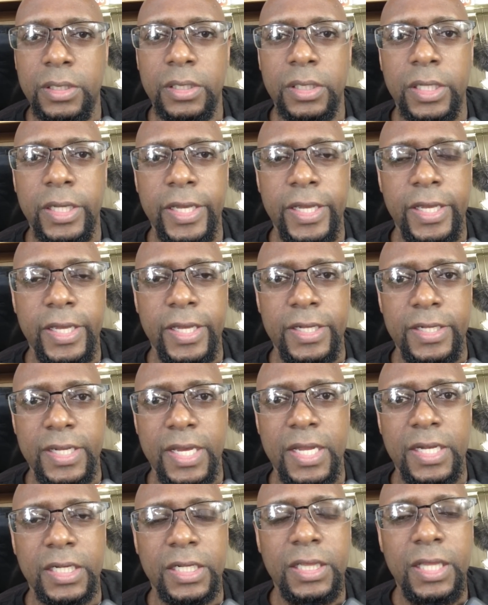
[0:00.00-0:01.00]
uh, at
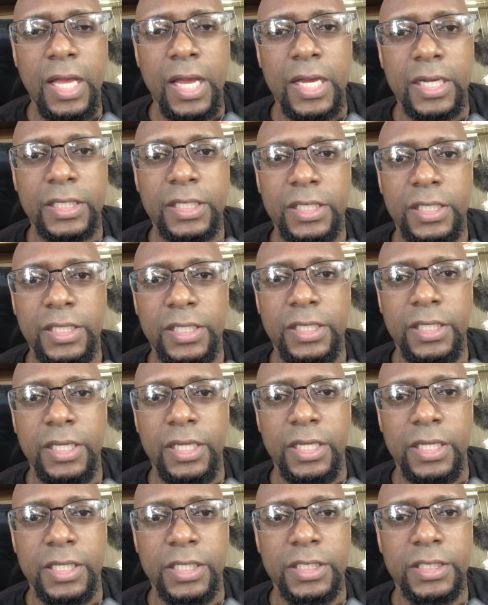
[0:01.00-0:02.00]
nine o'clock,
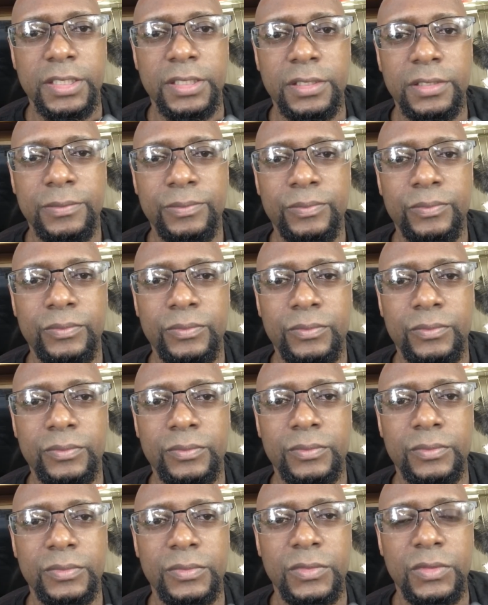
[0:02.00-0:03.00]
and
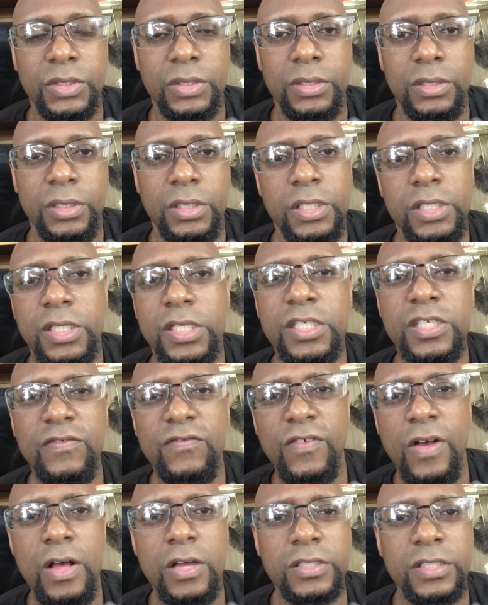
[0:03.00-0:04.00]
it's a
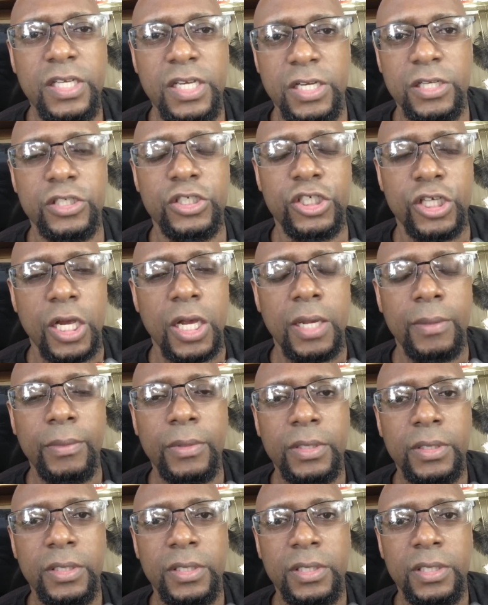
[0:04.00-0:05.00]
volunteer job,
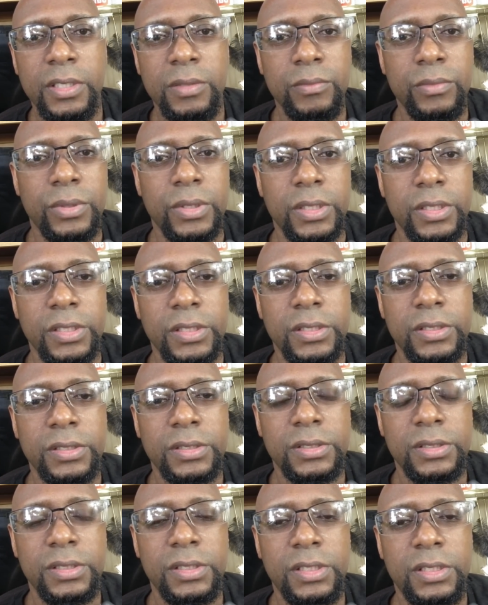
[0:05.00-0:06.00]
but
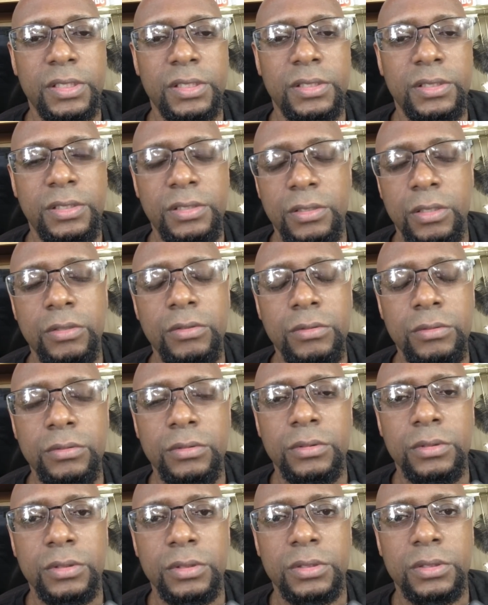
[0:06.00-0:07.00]
you
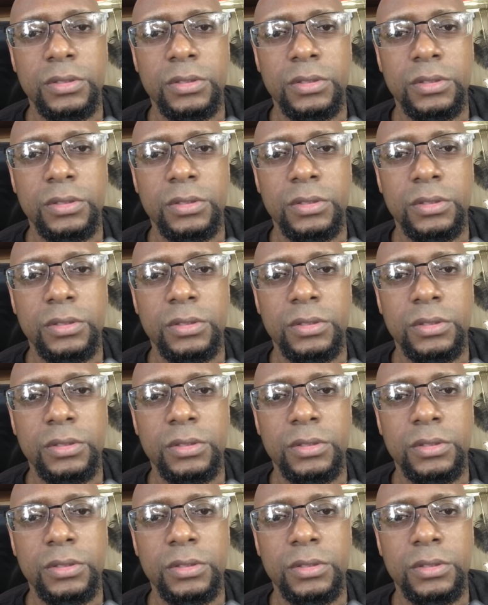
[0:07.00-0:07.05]
know,